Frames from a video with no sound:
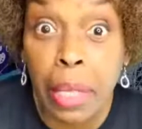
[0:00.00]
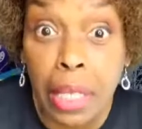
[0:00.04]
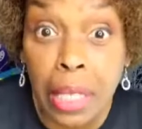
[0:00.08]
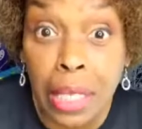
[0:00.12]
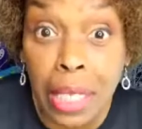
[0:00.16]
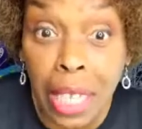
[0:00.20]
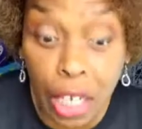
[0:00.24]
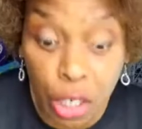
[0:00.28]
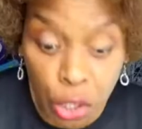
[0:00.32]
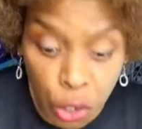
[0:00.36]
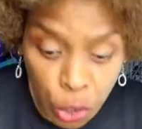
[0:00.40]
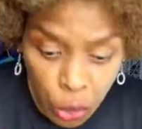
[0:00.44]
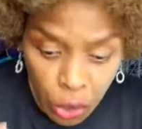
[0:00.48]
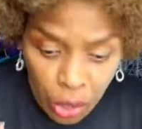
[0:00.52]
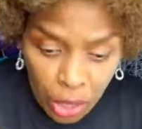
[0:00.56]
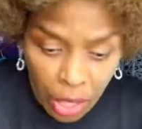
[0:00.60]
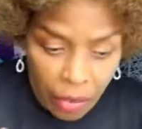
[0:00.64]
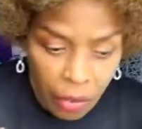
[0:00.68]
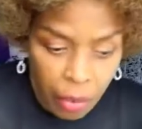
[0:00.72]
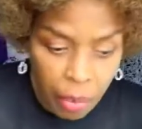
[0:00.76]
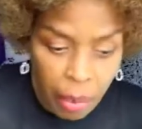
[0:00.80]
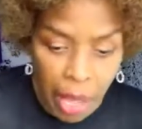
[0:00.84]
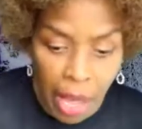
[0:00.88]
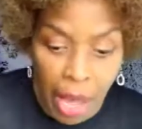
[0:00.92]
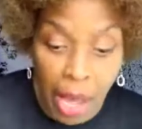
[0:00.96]
texture
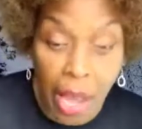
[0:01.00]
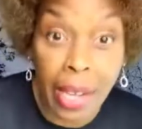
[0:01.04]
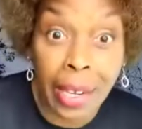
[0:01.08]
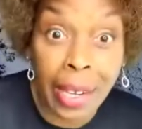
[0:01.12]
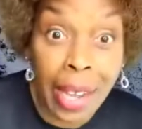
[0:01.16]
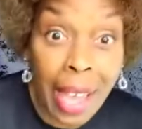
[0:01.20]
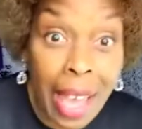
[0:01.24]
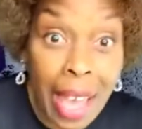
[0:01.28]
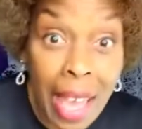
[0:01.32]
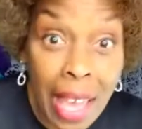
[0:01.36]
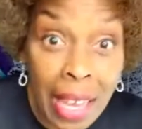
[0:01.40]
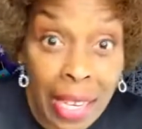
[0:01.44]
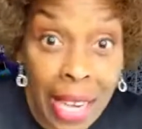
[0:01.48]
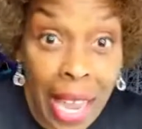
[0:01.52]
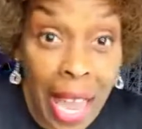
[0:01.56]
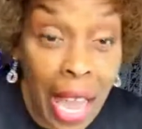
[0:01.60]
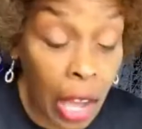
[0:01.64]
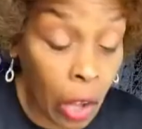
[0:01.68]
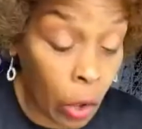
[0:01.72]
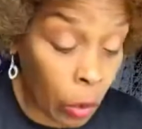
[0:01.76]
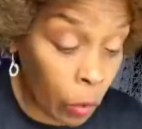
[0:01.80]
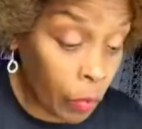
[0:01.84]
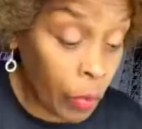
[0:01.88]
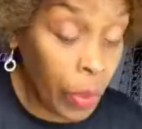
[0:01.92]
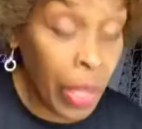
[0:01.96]
left behind.
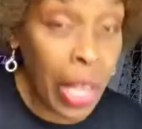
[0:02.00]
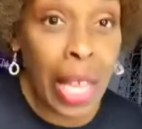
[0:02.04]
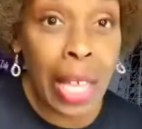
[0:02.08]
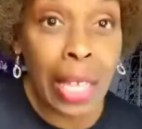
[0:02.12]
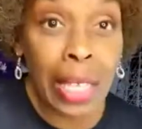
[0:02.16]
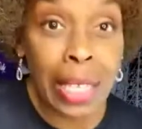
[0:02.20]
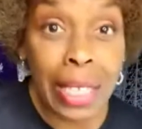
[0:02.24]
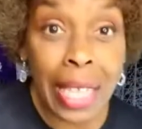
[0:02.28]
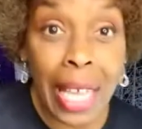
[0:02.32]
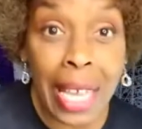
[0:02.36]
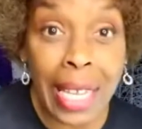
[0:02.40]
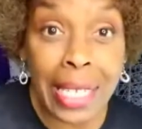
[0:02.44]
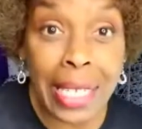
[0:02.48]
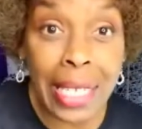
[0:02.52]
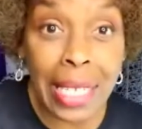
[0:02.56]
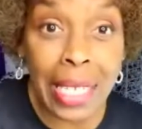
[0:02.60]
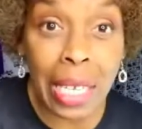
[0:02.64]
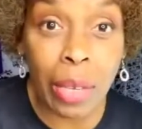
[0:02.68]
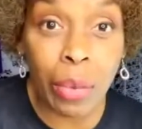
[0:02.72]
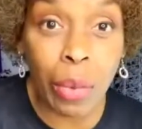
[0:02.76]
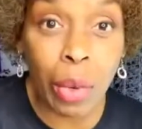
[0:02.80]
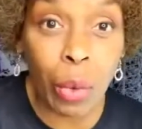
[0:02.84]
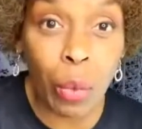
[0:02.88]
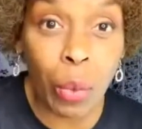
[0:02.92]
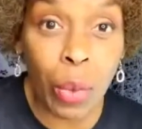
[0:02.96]
Now, let's see
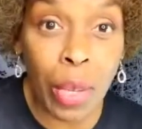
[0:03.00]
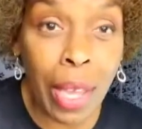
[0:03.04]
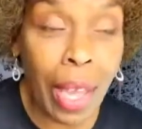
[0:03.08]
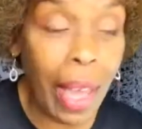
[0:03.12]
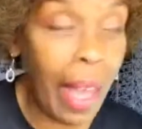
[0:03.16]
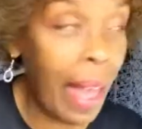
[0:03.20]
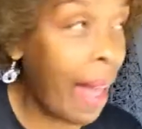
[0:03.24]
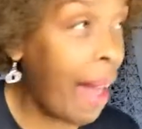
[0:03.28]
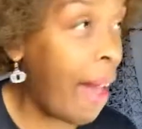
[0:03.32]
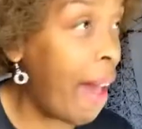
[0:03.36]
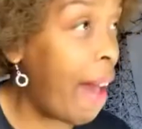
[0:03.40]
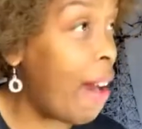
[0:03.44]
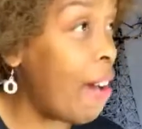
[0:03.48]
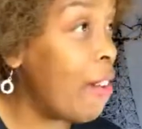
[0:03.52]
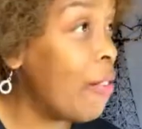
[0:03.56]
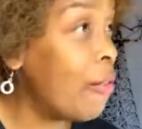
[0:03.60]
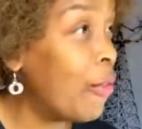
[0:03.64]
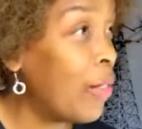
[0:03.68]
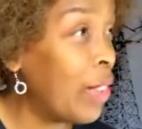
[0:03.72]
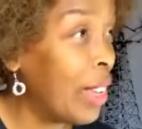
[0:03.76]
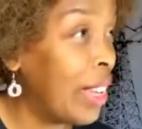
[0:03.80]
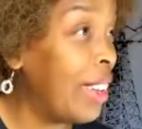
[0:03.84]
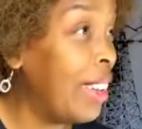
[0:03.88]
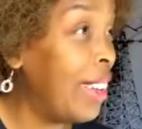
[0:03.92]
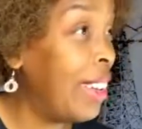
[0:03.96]
what we have
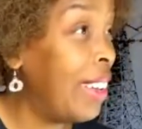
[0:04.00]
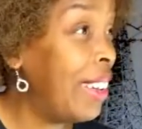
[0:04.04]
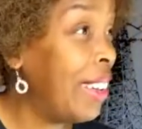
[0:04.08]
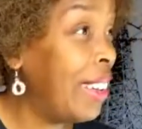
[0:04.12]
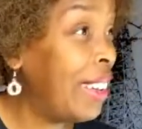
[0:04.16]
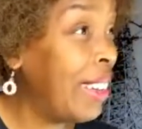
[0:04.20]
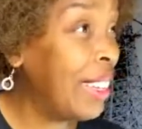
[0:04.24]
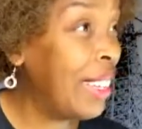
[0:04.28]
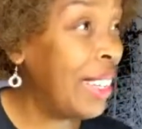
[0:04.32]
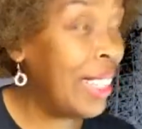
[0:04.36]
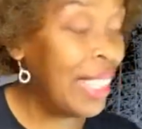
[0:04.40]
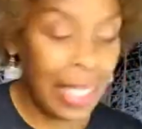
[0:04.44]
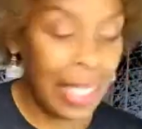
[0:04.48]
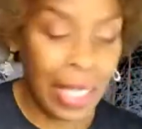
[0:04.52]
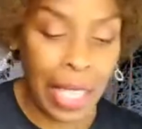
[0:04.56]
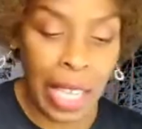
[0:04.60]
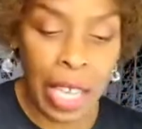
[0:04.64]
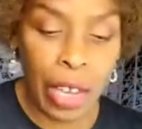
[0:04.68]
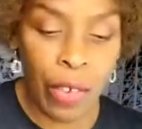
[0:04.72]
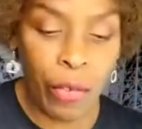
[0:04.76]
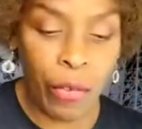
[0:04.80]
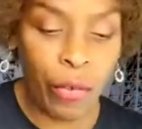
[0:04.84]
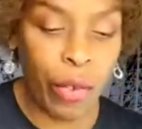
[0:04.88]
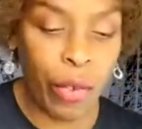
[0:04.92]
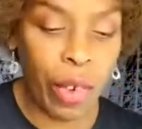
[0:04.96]

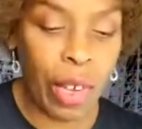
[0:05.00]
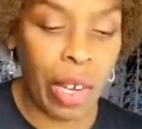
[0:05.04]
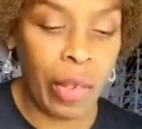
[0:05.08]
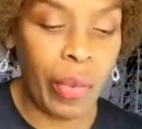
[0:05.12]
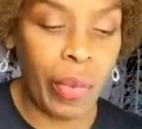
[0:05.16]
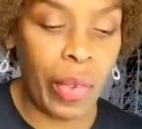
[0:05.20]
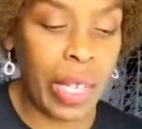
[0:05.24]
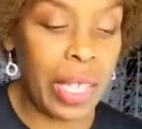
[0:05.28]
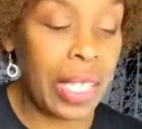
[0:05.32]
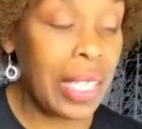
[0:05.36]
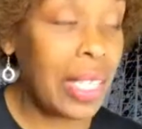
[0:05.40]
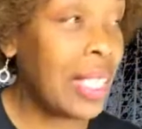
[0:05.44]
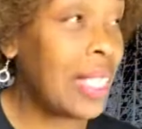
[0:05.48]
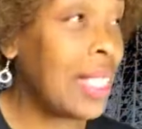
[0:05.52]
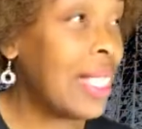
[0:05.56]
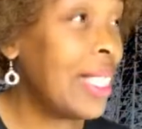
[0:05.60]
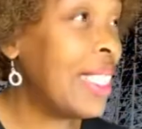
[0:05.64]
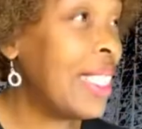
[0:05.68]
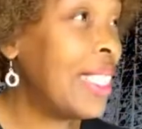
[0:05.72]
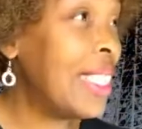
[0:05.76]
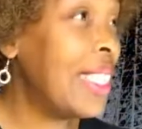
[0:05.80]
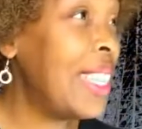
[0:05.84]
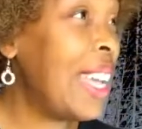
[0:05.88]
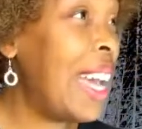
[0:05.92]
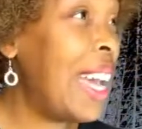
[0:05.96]
in front of us
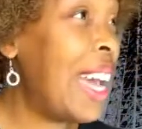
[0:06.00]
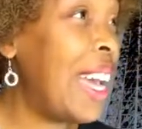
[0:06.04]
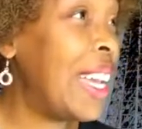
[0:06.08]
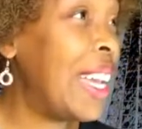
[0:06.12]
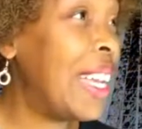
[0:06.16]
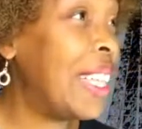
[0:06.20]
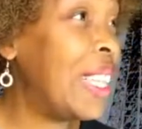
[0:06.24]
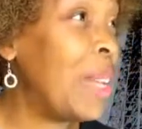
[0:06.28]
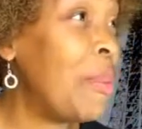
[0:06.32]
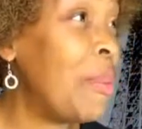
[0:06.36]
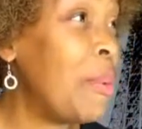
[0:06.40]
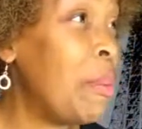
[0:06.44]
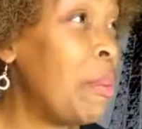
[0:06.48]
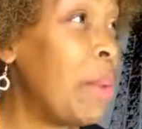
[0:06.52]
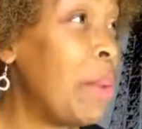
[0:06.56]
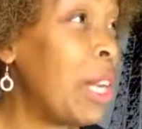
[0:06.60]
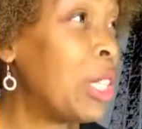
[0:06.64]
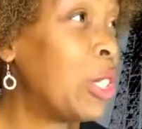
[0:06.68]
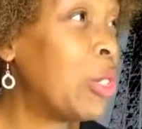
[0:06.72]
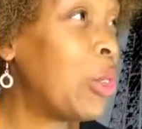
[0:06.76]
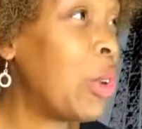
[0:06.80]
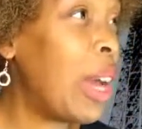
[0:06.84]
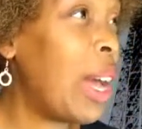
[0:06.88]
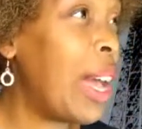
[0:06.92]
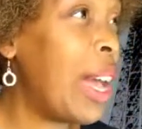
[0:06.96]
today. Let me make
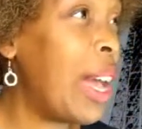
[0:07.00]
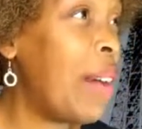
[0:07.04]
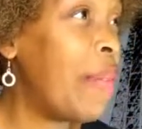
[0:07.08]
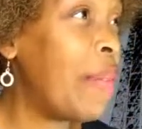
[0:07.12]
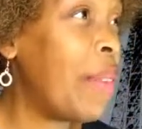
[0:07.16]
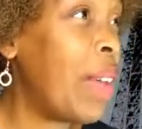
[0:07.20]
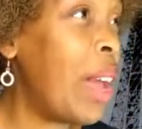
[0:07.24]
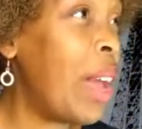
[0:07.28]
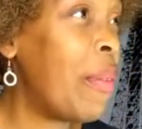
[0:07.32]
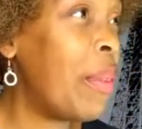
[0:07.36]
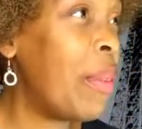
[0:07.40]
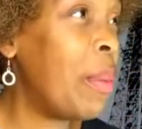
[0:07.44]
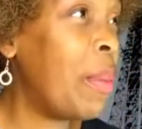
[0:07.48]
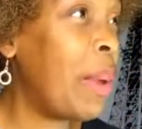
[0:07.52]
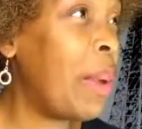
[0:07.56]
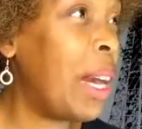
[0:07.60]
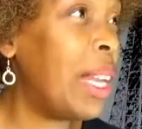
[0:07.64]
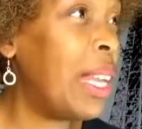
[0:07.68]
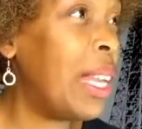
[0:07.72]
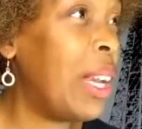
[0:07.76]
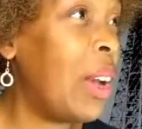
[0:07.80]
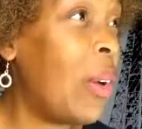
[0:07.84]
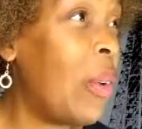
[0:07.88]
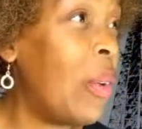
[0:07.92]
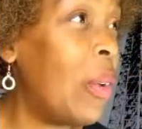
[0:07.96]
sure I have
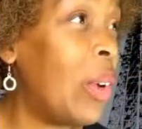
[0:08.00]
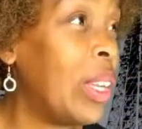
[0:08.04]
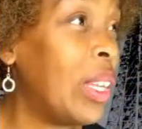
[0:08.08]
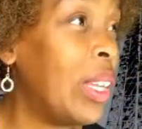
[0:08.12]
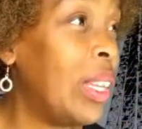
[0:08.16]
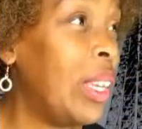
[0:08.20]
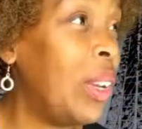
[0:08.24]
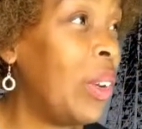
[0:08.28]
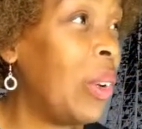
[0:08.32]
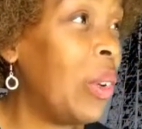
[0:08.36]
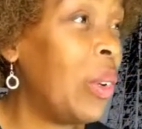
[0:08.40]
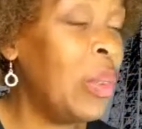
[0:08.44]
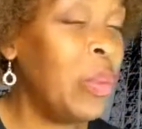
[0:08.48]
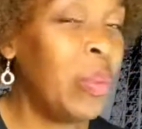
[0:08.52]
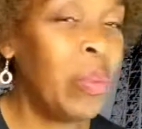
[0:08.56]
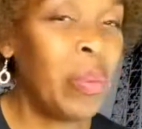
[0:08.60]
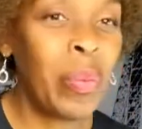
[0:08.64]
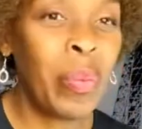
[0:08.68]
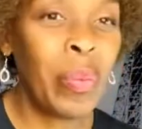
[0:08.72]
everybody on here.